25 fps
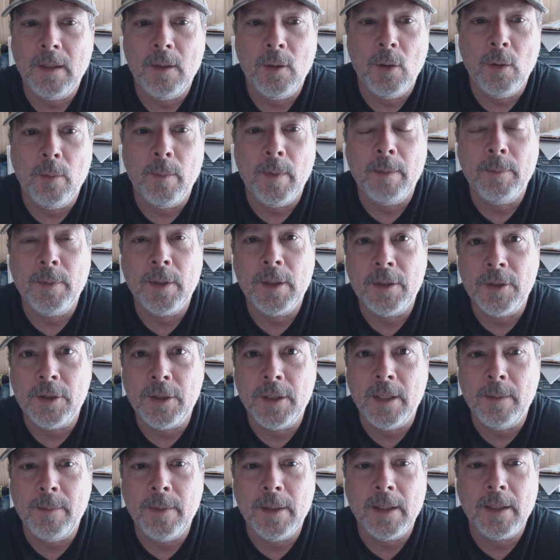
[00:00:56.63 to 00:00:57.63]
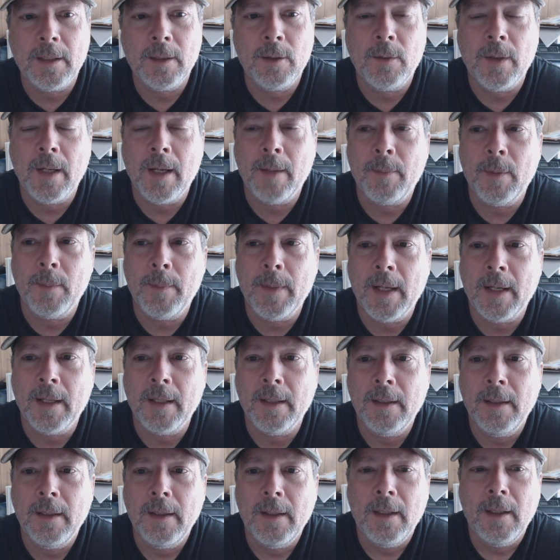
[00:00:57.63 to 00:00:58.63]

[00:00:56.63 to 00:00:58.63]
You remember because you gave me a lot of crap about it.